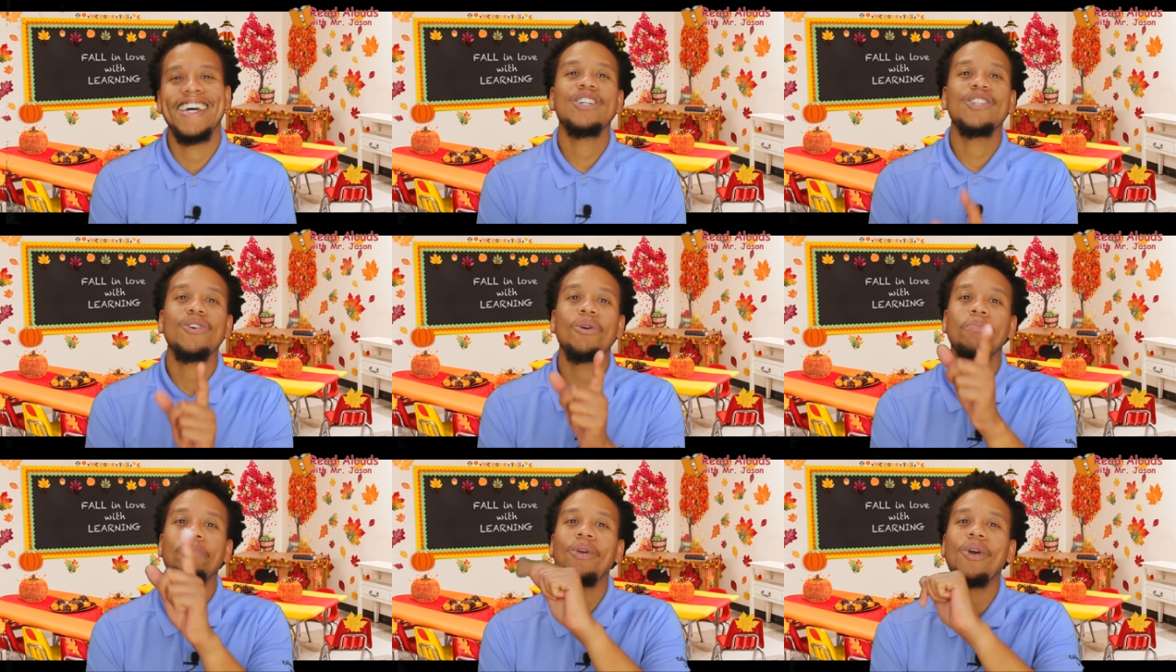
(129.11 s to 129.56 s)

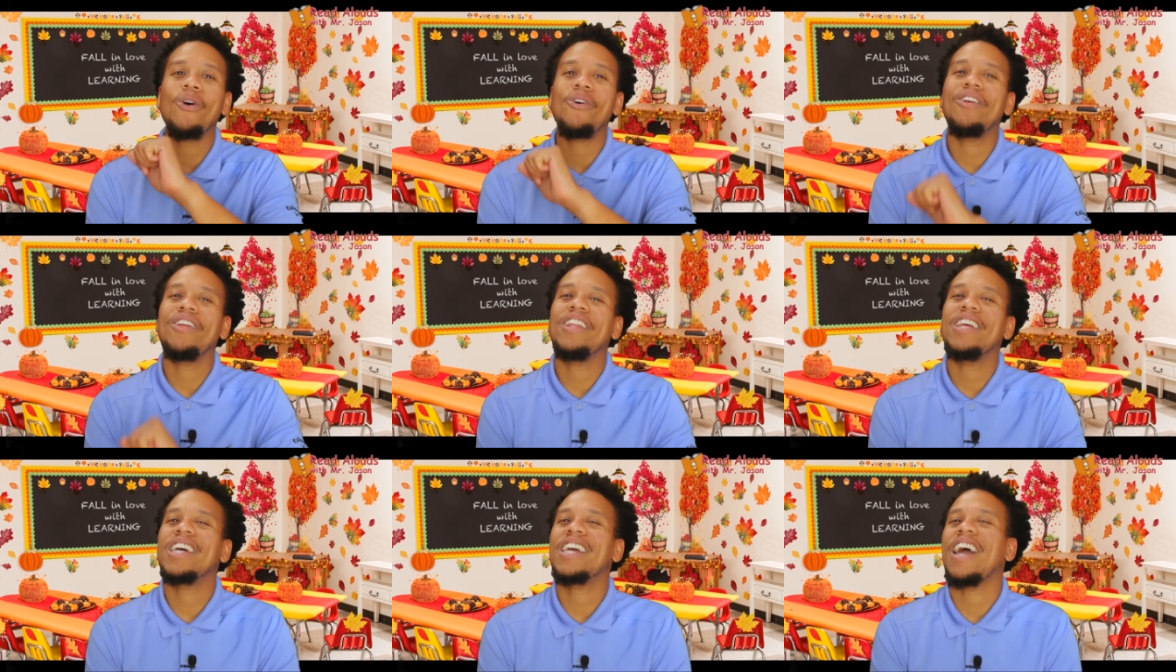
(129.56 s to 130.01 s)
So be on
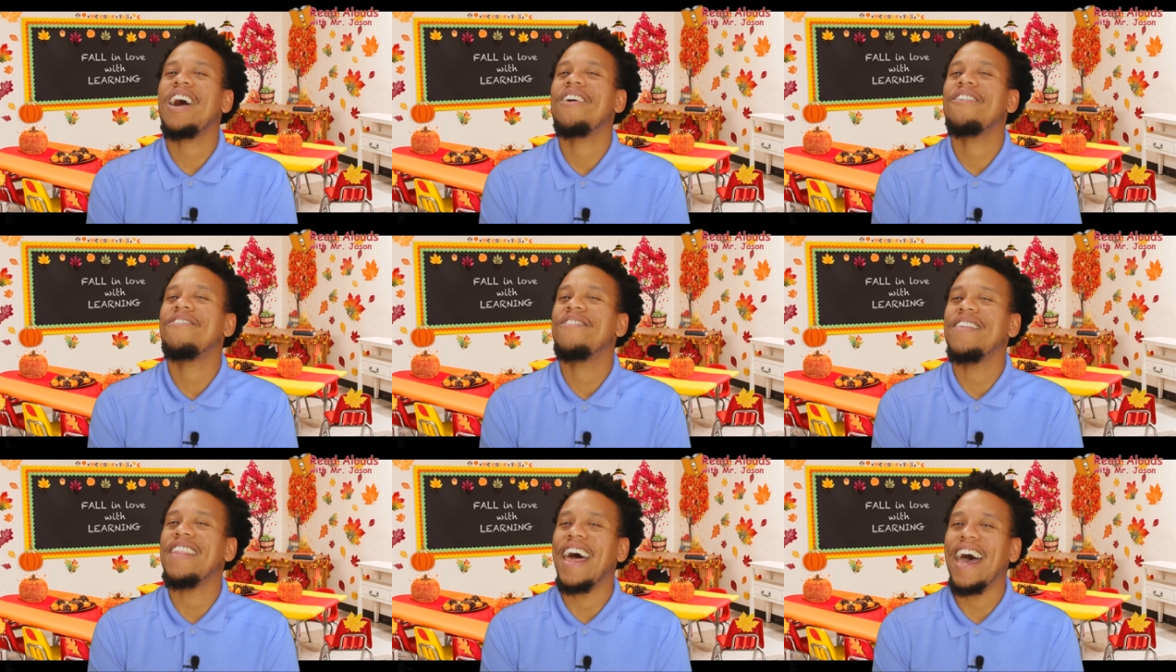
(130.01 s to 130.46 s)
the
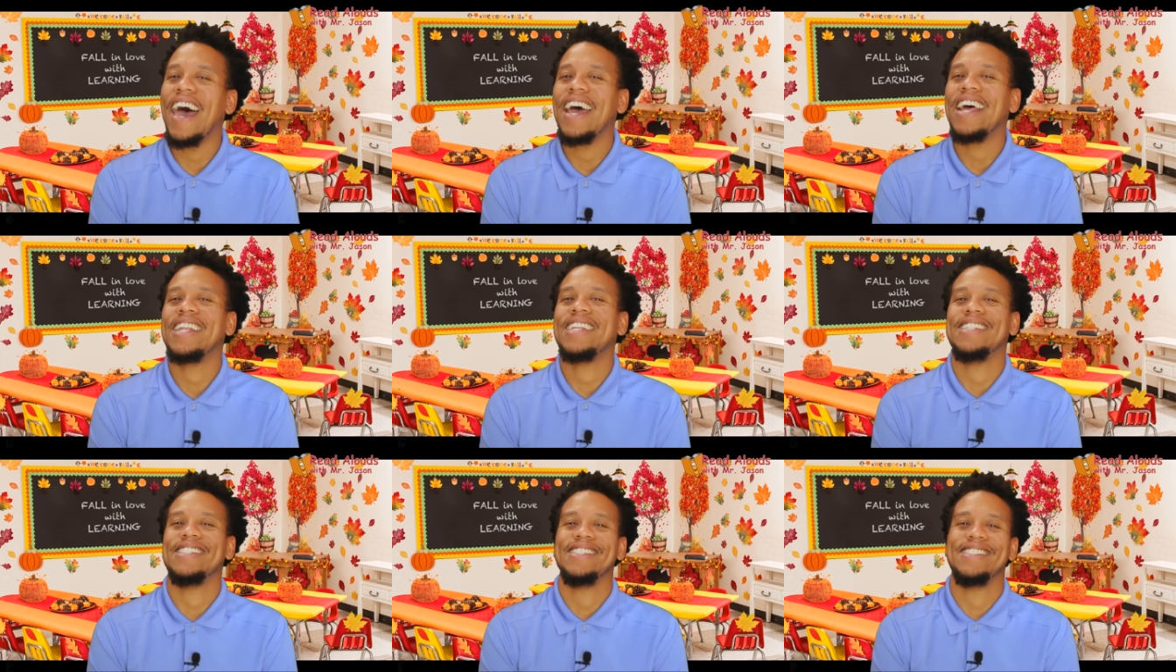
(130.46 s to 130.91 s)
lookout for that.
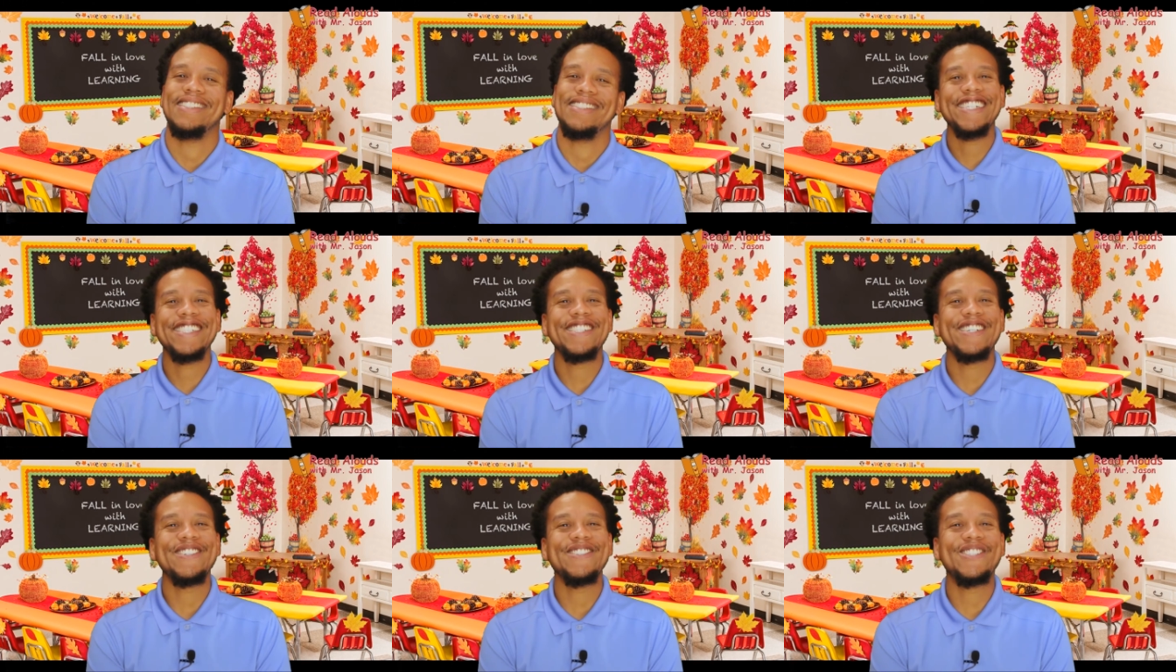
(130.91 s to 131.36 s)

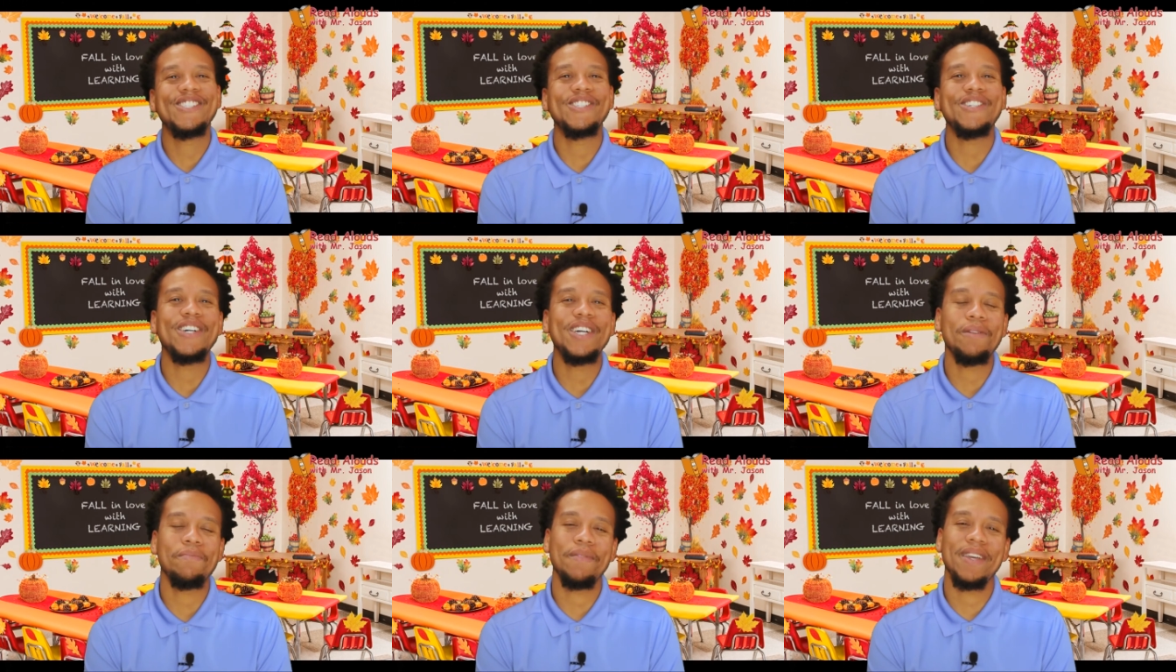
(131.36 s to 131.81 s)
So
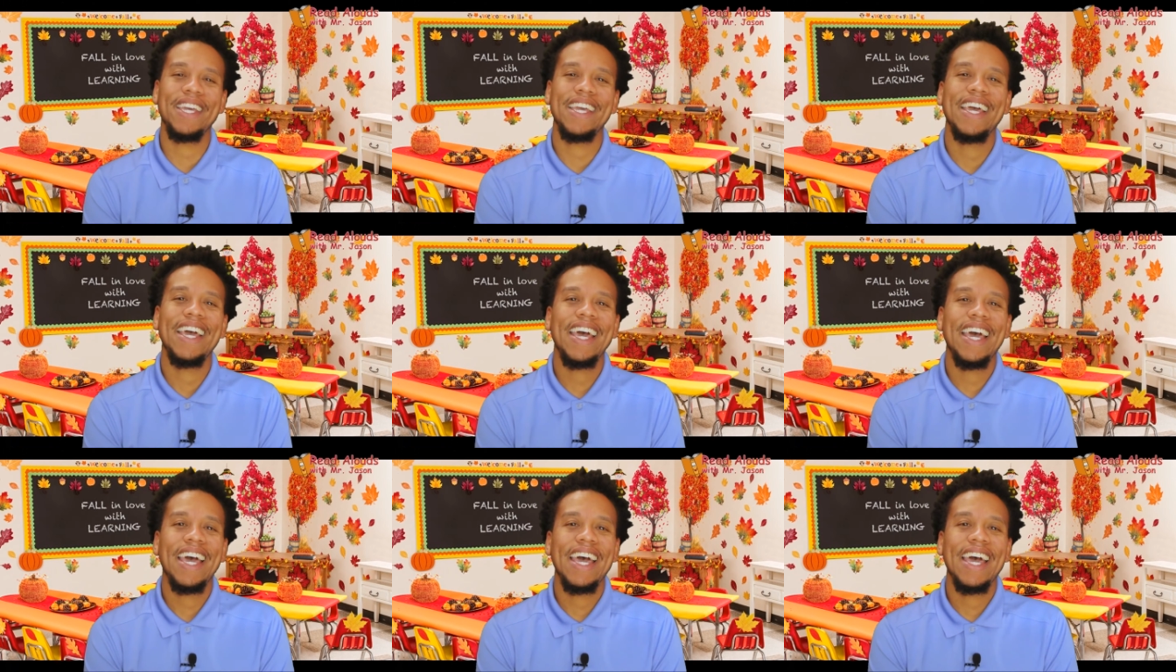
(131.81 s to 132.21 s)
join me